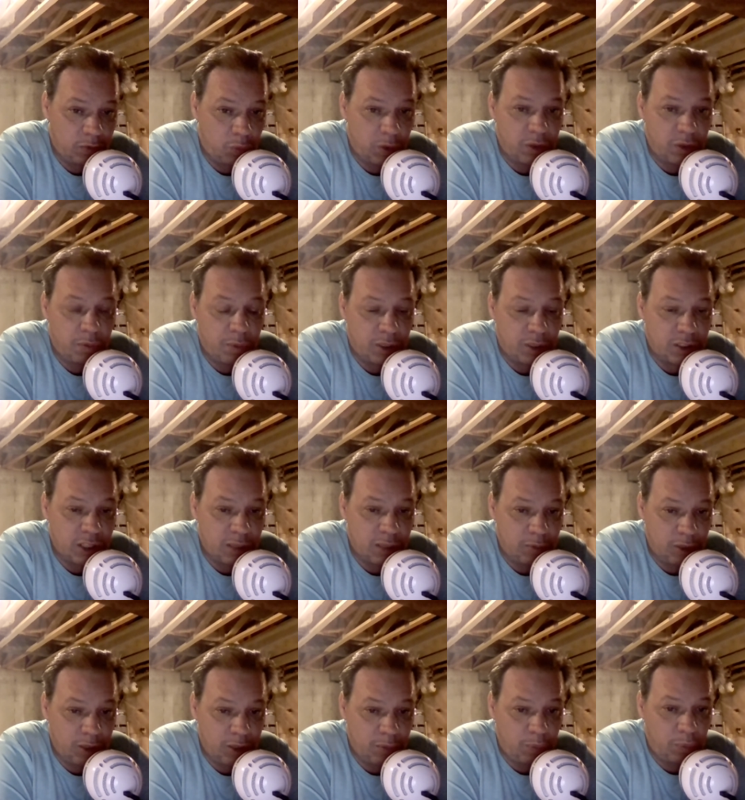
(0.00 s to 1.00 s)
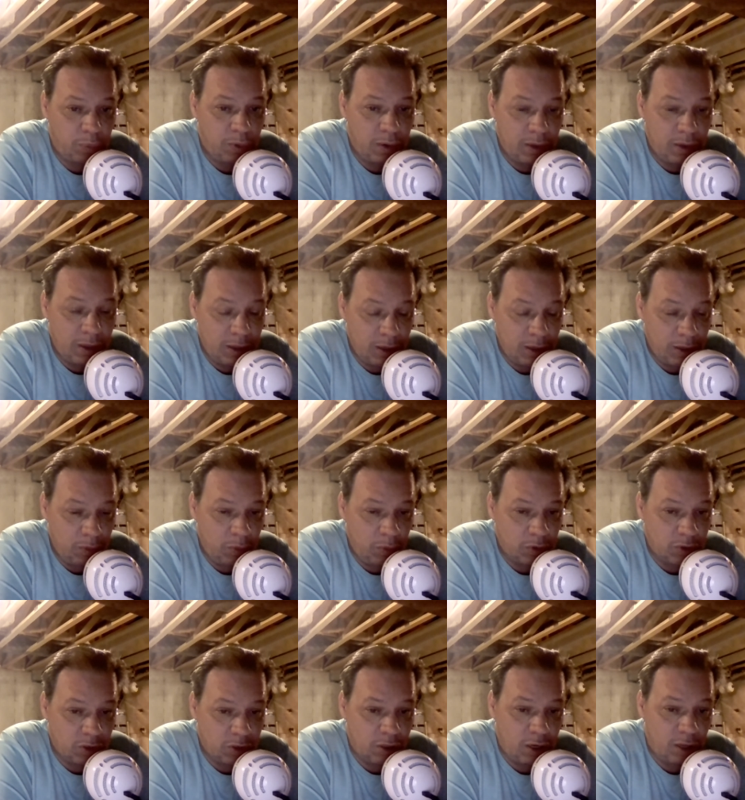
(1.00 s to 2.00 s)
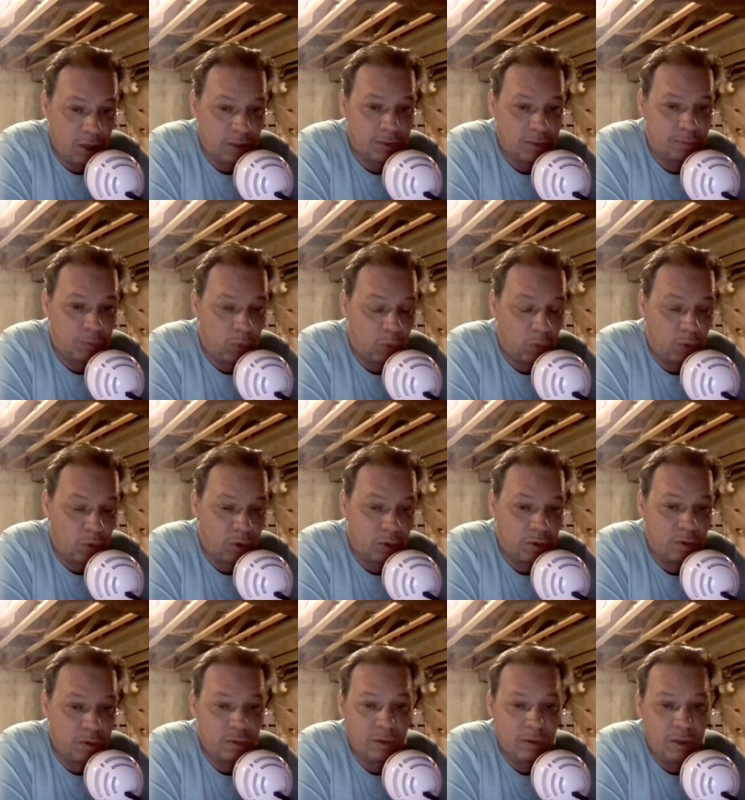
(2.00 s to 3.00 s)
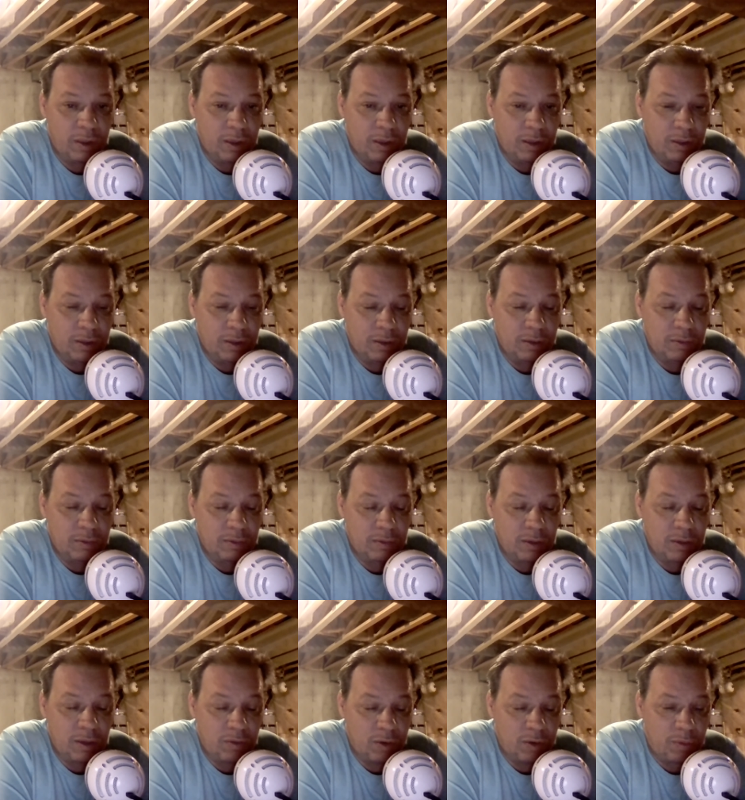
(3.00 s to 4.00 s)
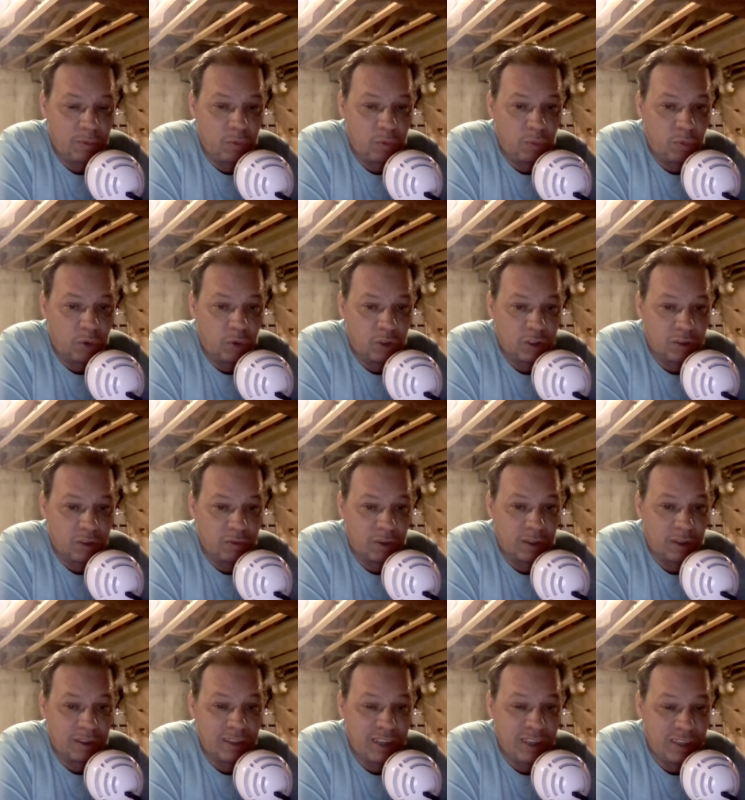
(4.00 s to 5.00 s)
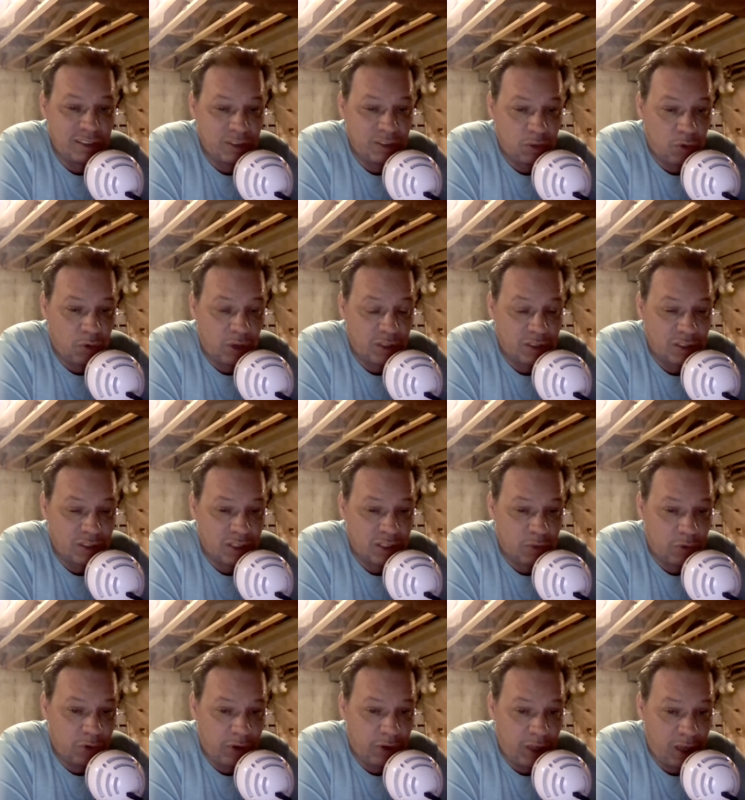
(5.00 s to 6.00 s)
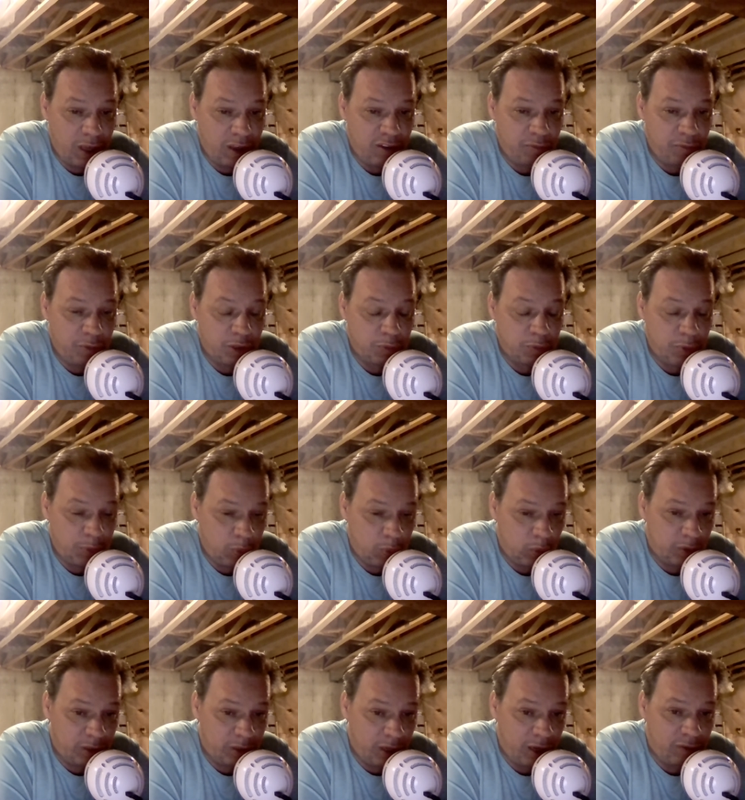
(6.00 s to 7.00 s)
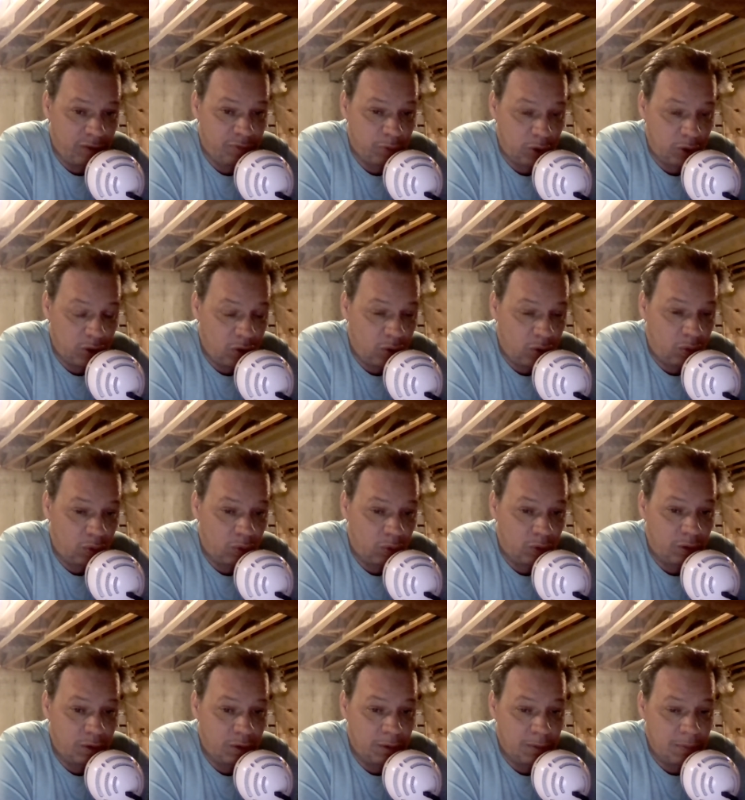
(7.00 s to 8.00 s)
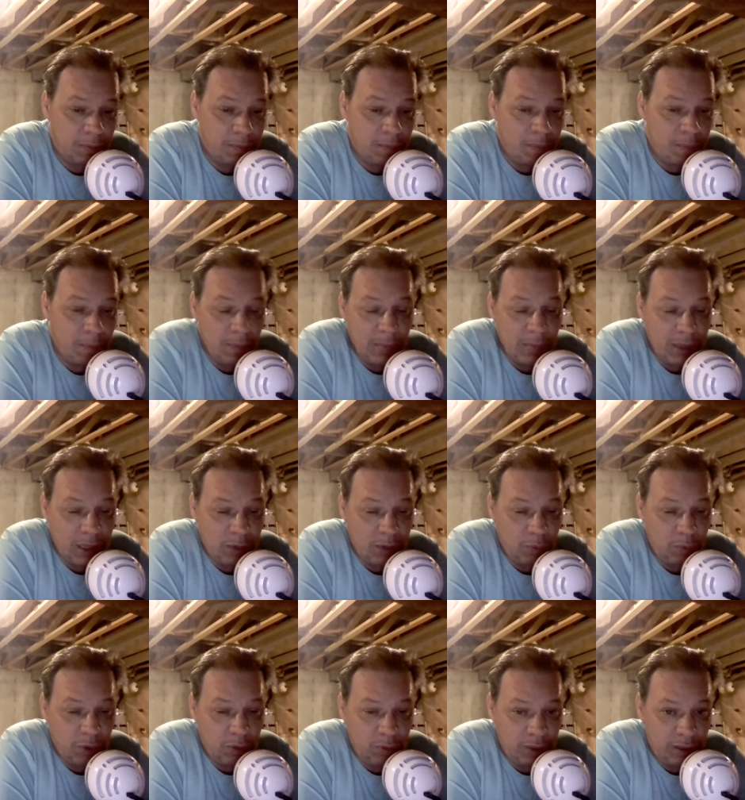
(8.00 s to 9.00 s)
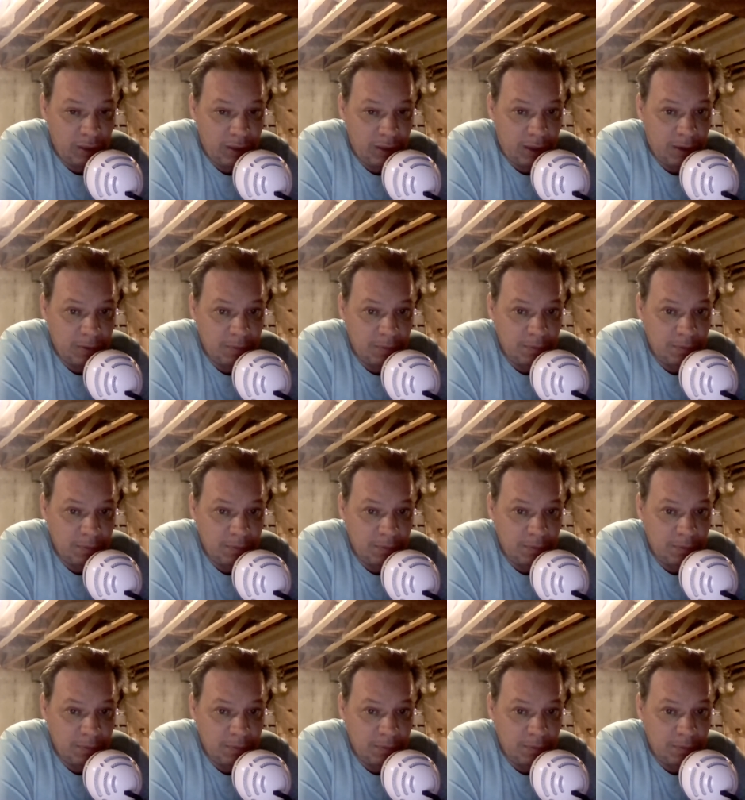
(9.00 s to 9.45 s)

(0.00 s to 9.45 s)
winter months coming up, which could cause more of a worse of a case crisis than we already have because people will die from the cold, and we don't need that.